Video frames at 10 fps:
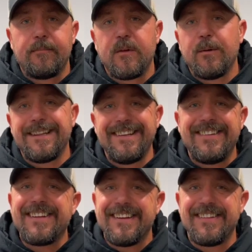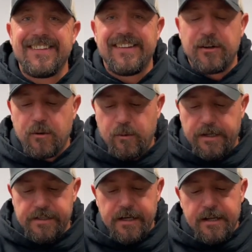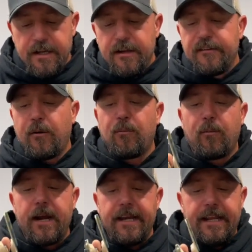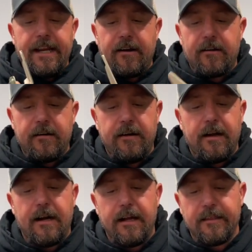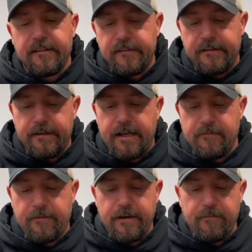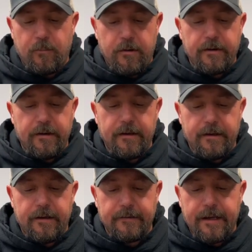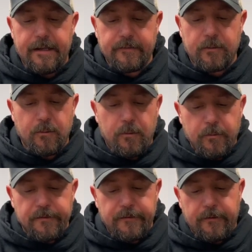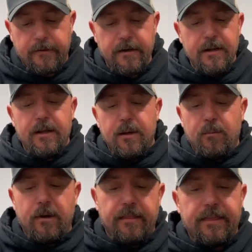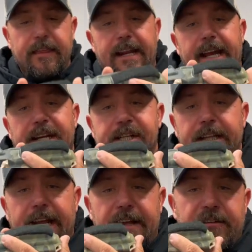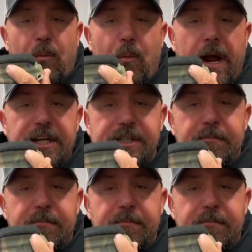to at least consider a wedge. So right here, this is a 951 tactical holster that actually has a wedge